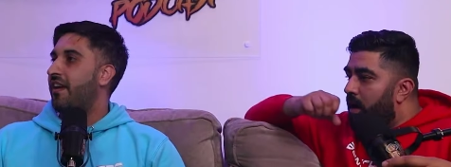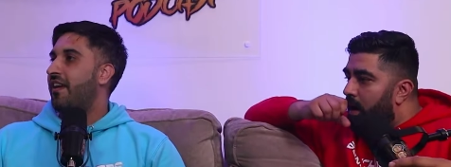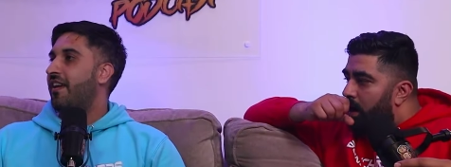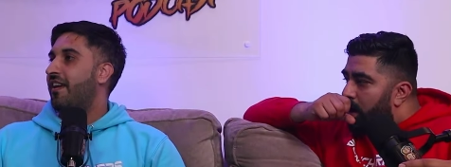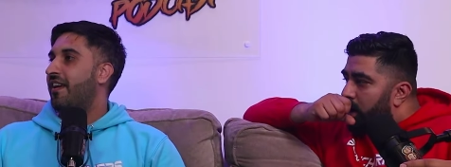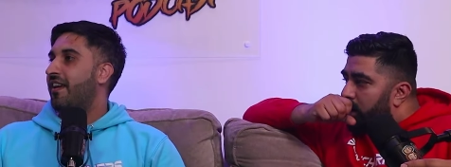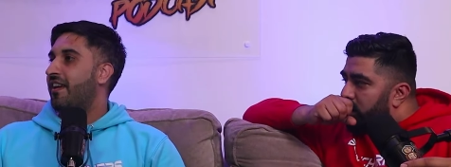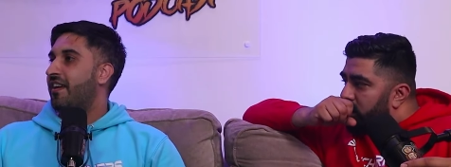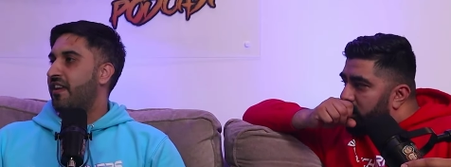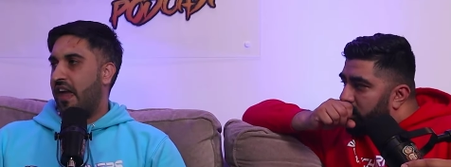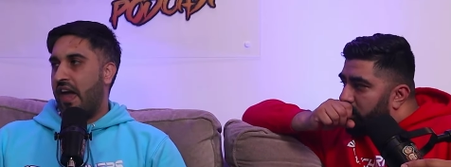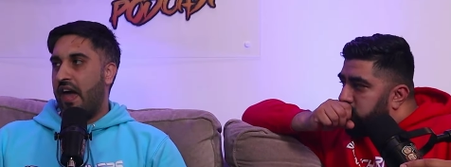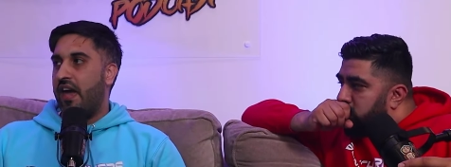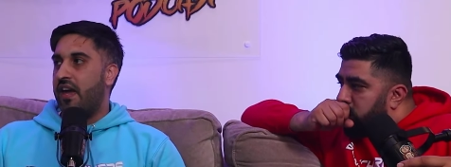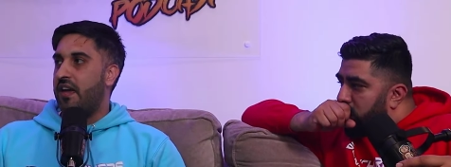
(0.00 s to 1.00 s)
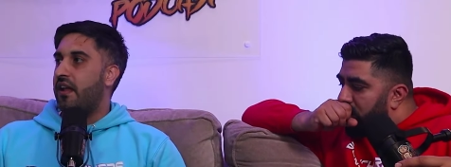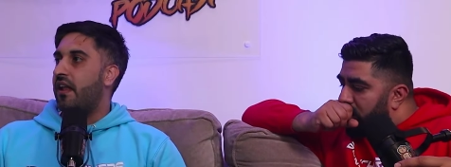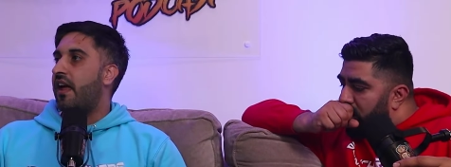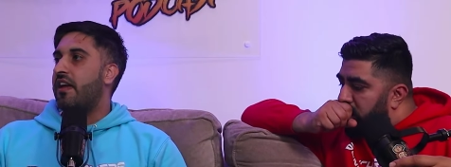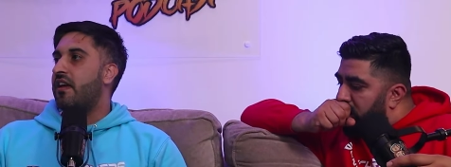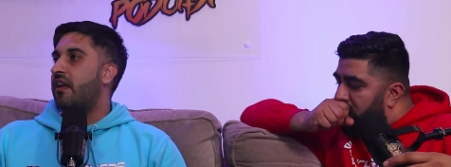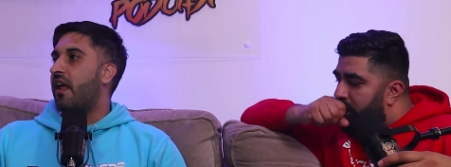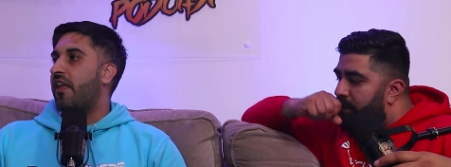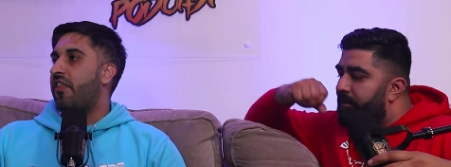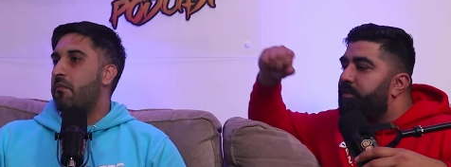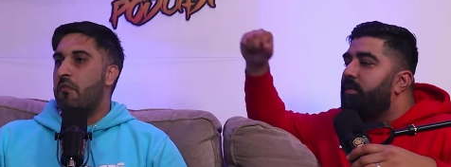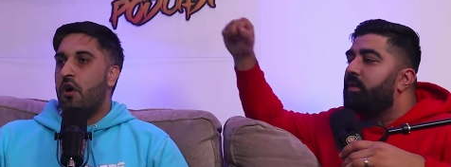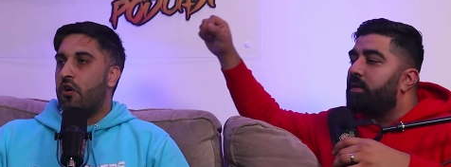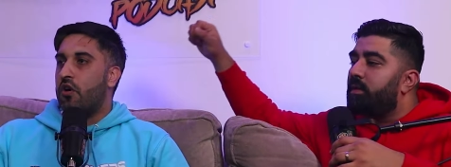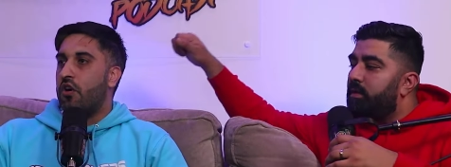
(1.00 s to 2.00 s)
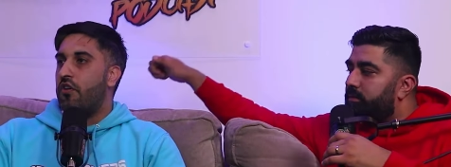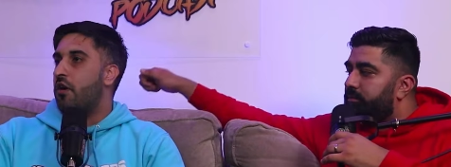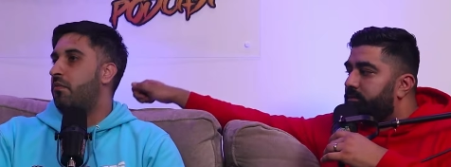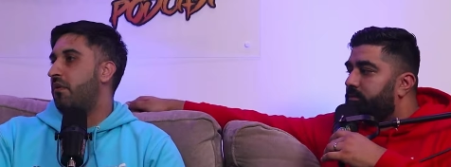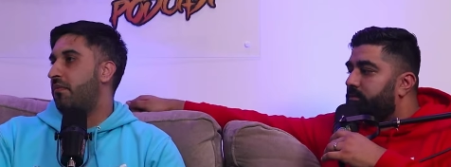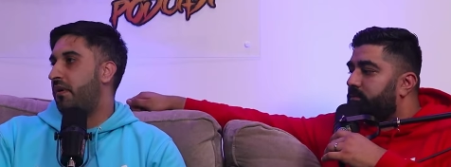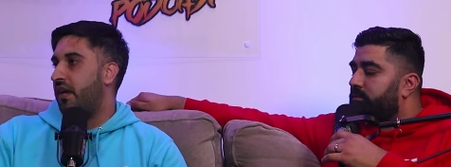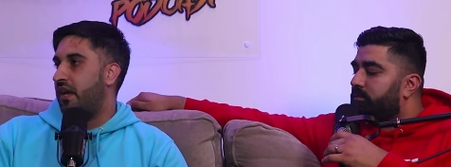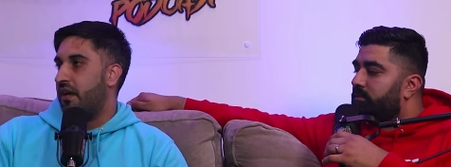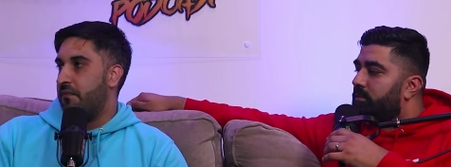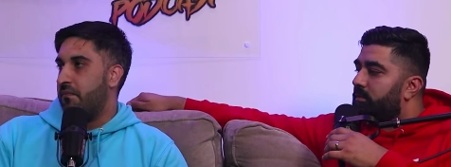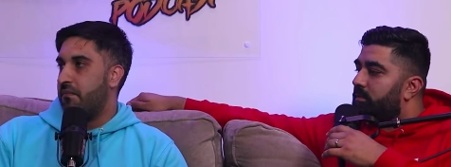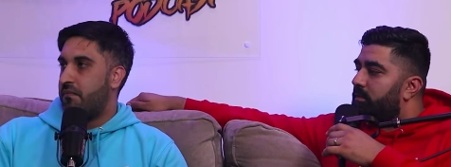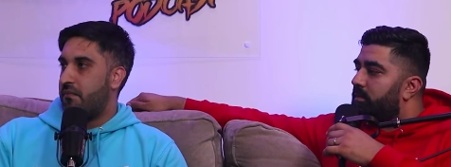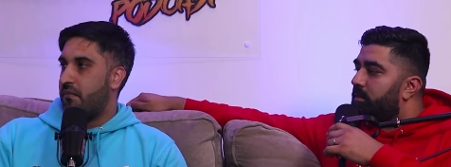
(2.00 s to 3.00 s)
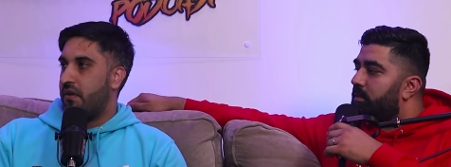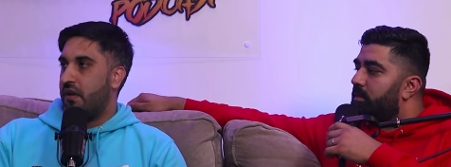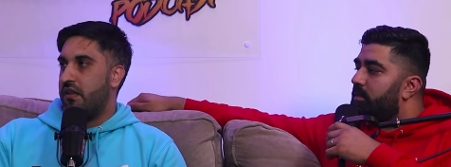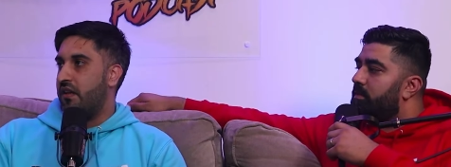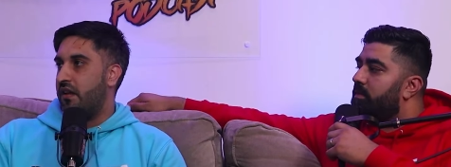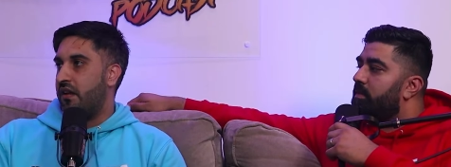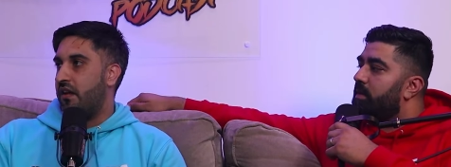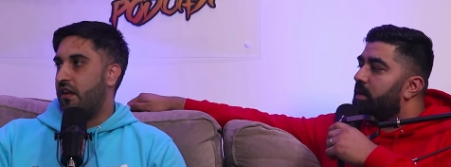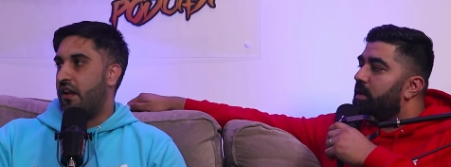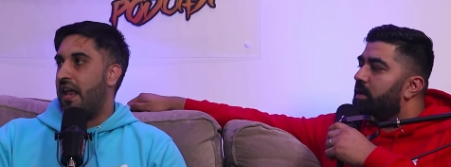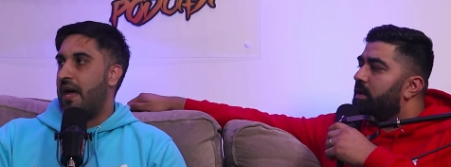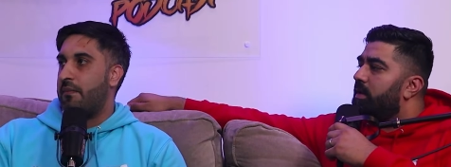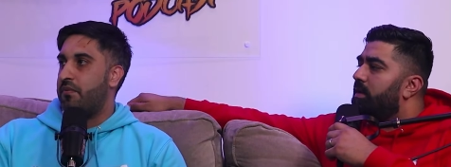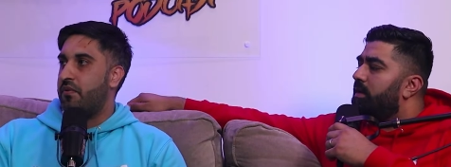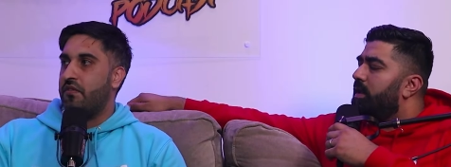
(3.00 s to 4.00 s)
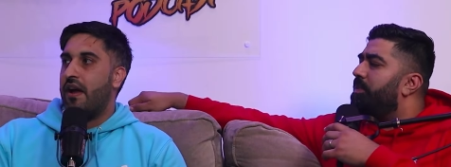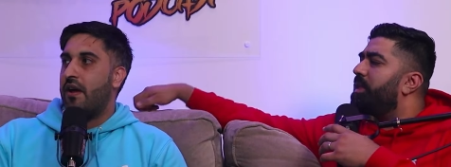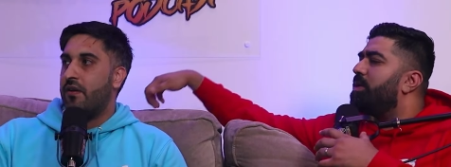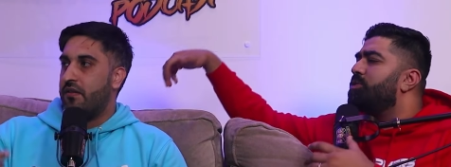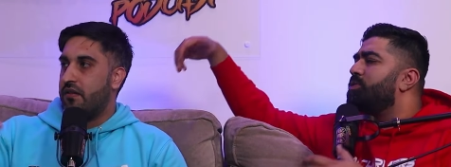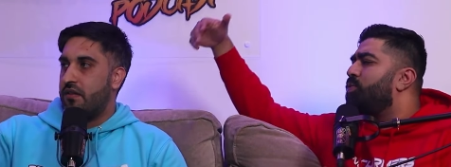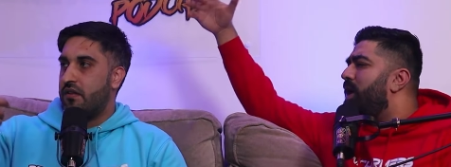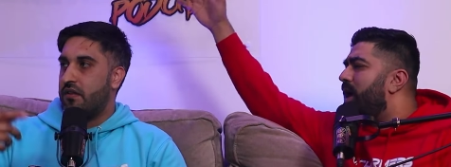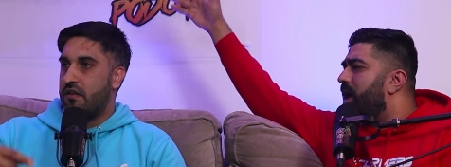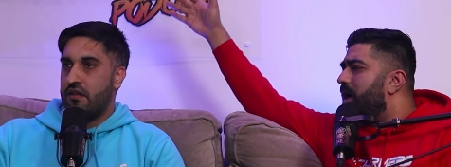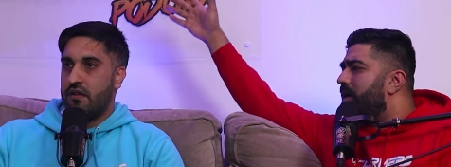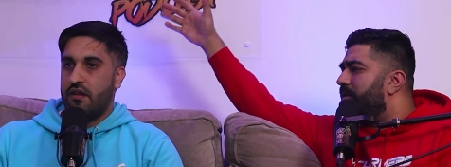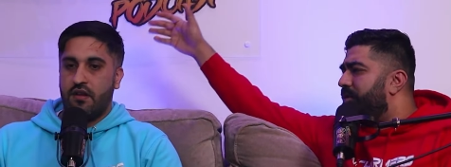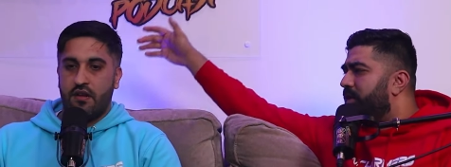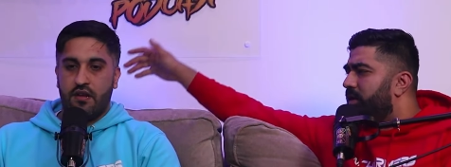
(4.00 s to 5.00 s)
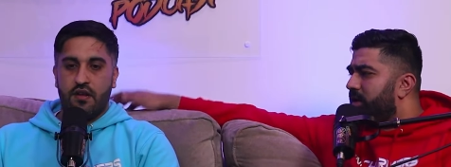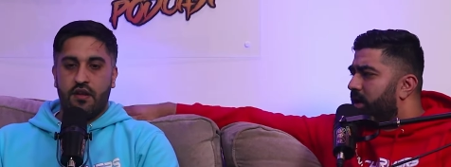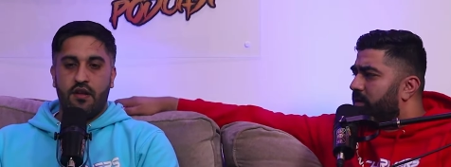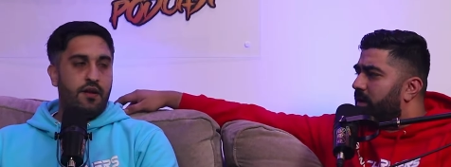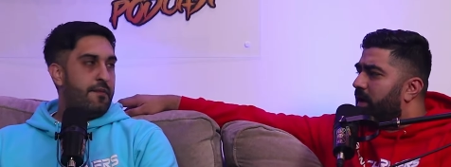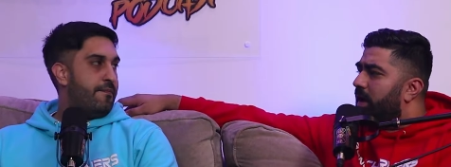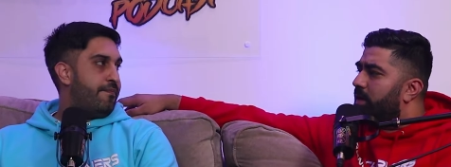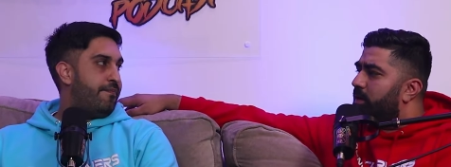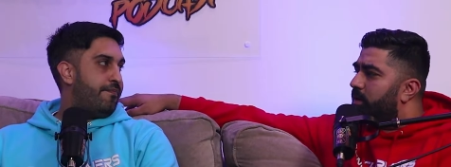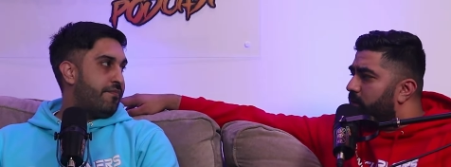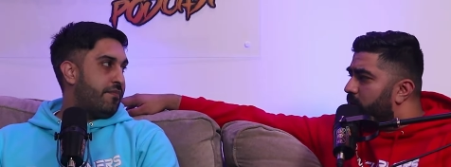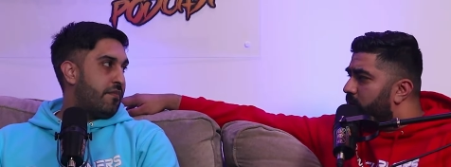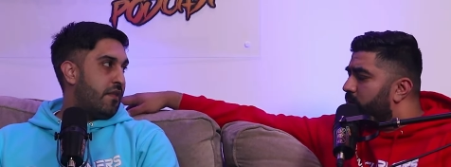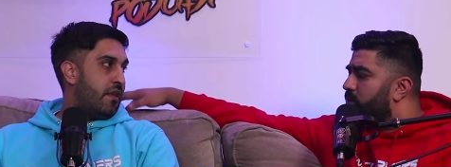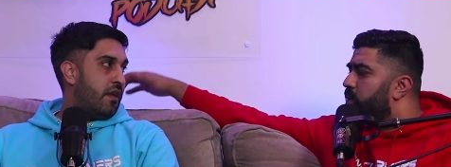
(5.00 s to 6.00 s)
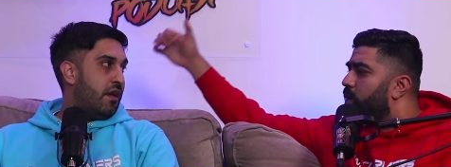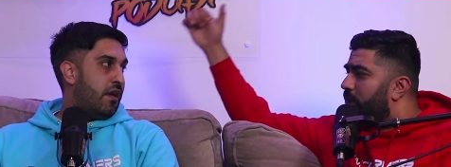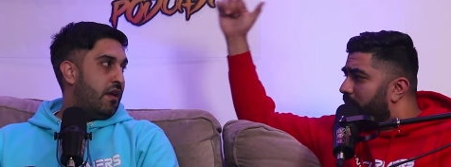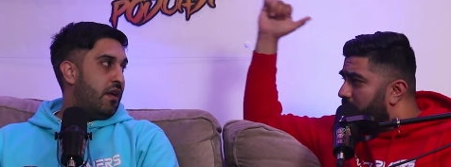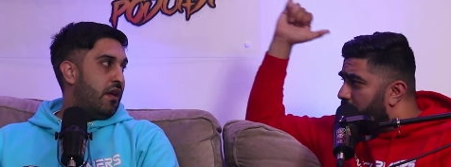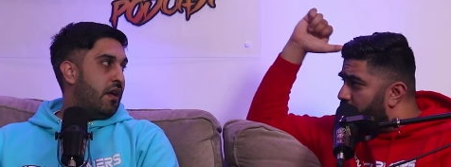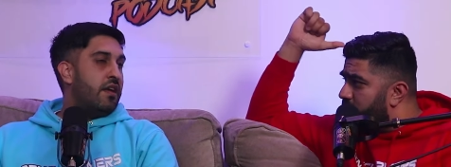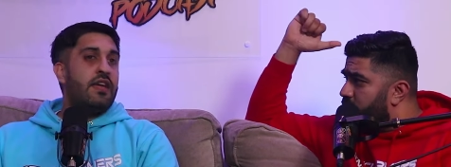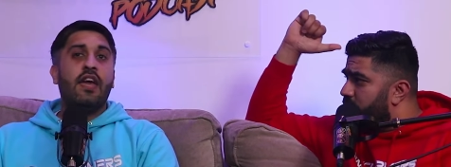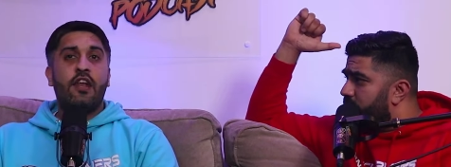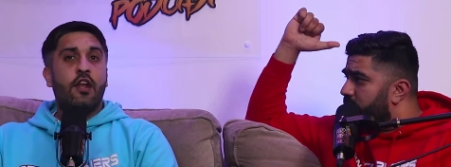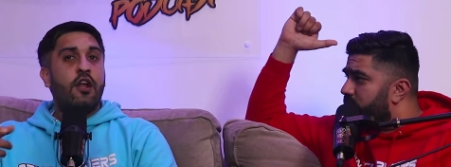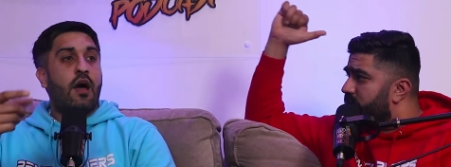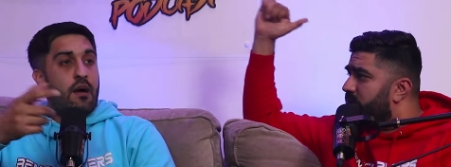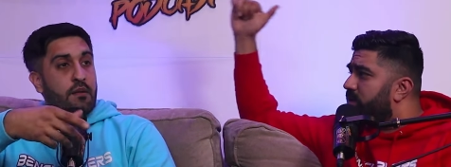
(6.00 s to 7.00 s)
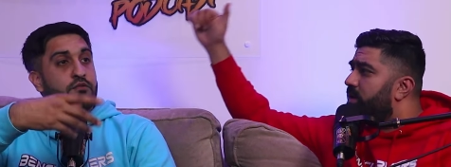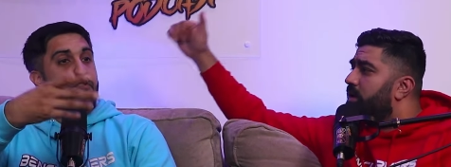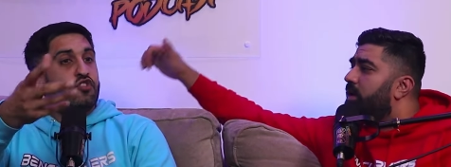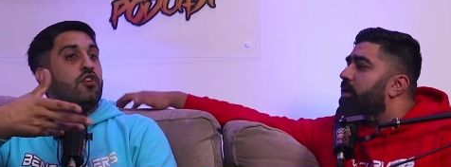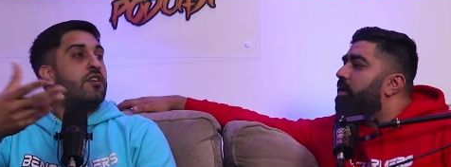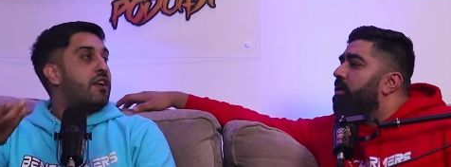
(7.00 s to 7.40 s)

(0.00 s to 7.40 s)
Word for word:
Speaker 1: Was actually? Yeah, I, I, think Margot Robbie beat him on, the, on a lap. Yeah, but that was
Speaker 2: way further down the line. Look at the original. Yeah, no, no,
Speaker 1: I'm just